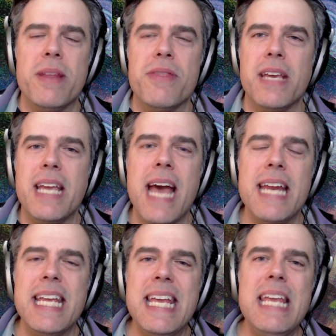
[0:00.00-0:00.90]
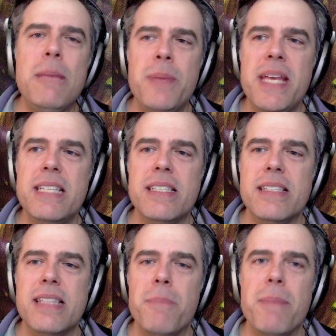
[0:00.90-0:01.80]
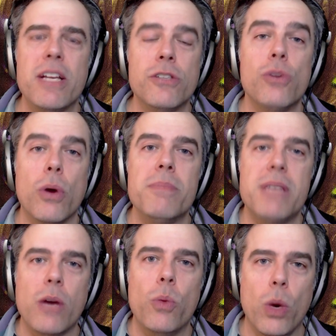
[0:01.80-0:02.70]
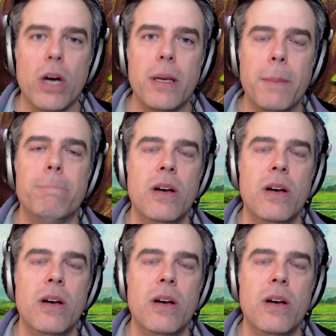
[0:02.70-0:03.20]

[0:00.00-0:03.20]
and the kind of key pieces that make a Storm deck work.